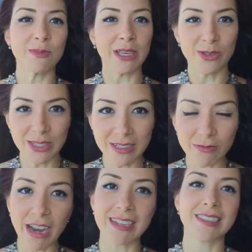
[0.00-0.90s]
by using the
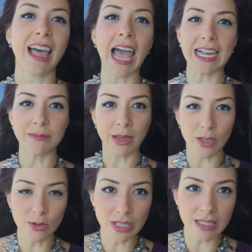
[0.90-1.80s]
right styles, by
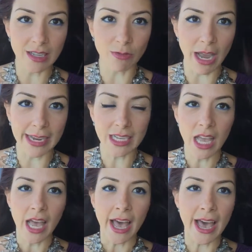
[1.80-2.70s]
using the right
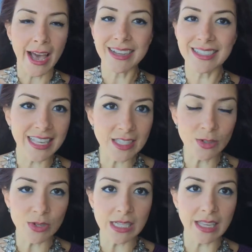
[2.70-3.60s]

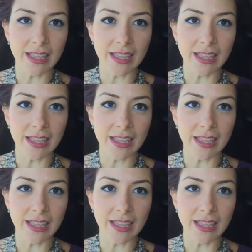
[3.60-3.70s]
accessories.